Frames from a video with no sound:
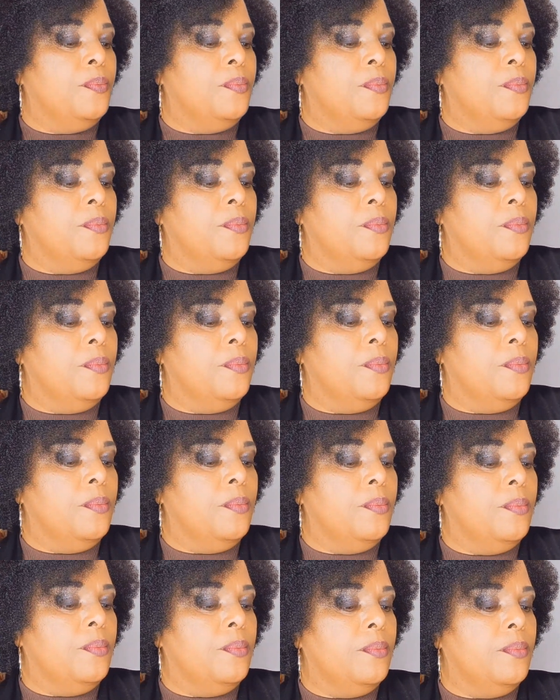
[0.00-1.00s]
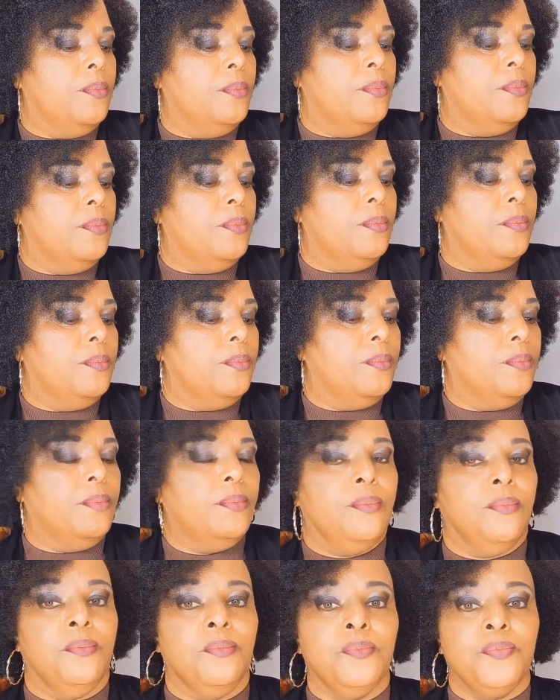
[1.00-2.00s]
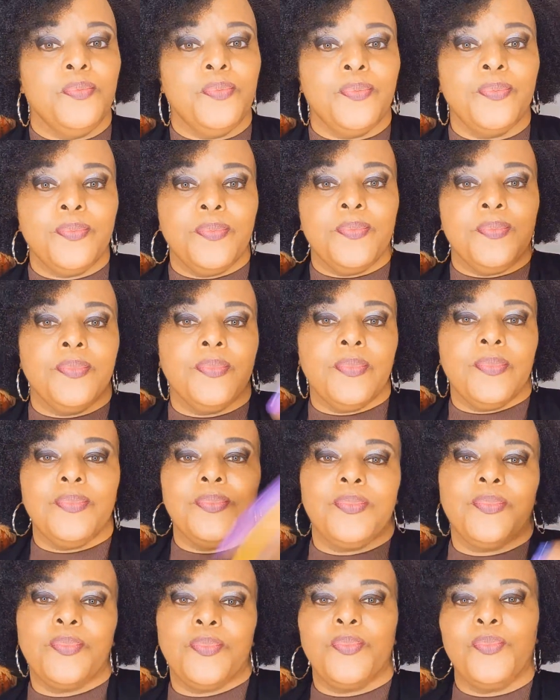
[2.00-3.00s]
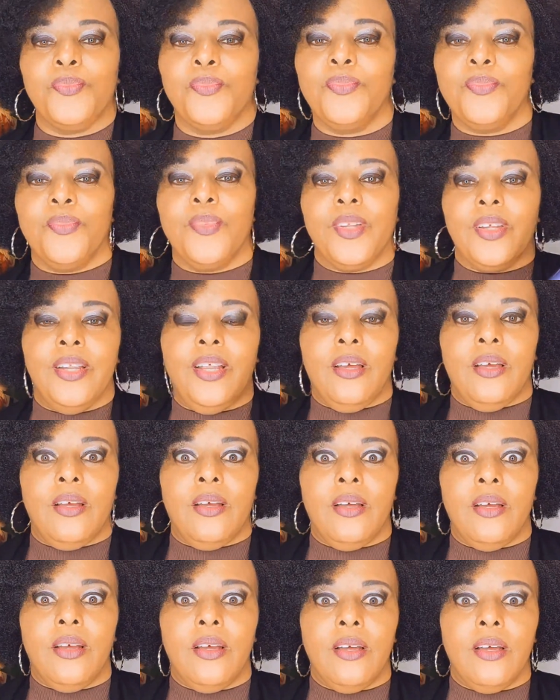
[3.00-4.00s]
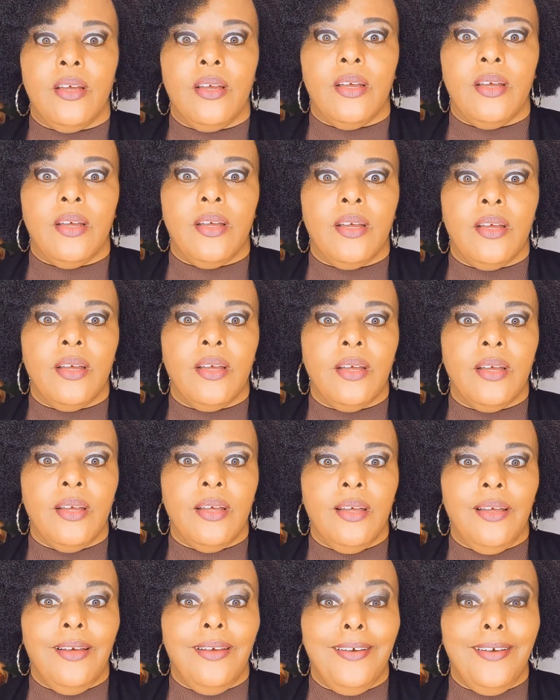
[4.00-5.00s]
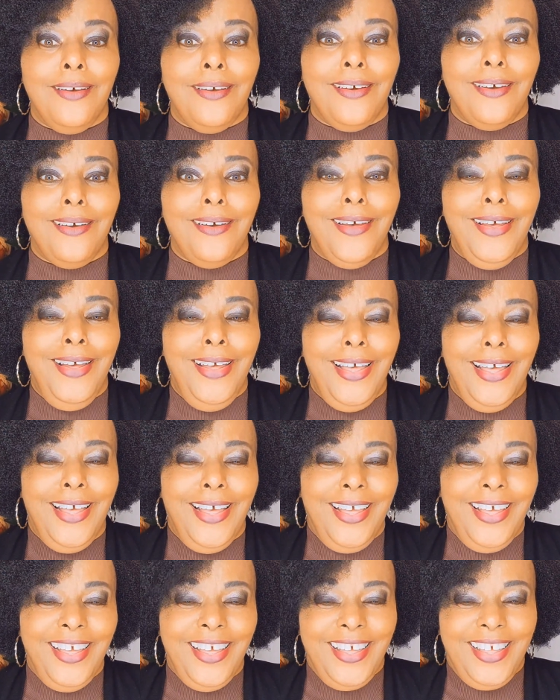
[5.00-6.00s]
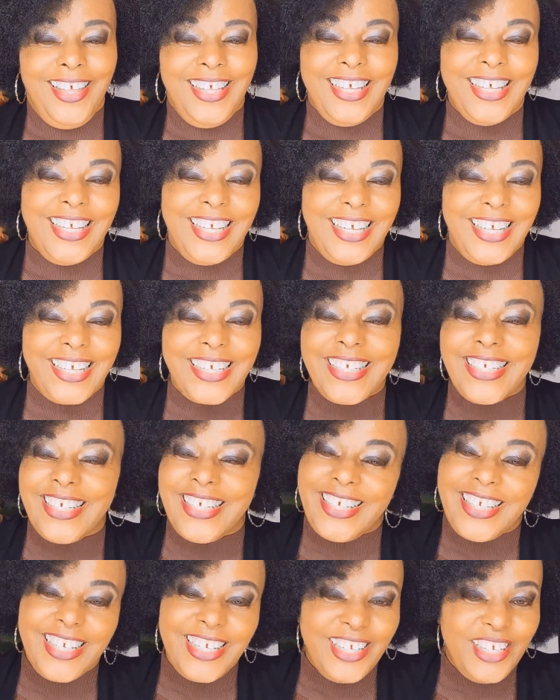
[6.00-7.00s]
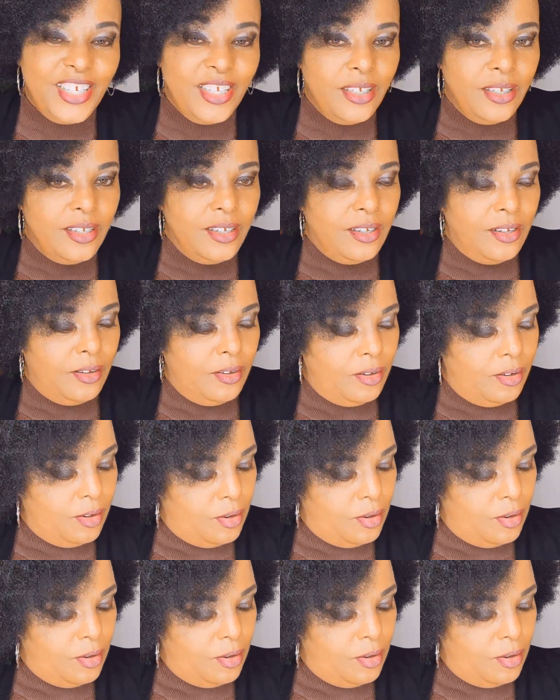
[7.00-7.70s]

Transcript: [no speech]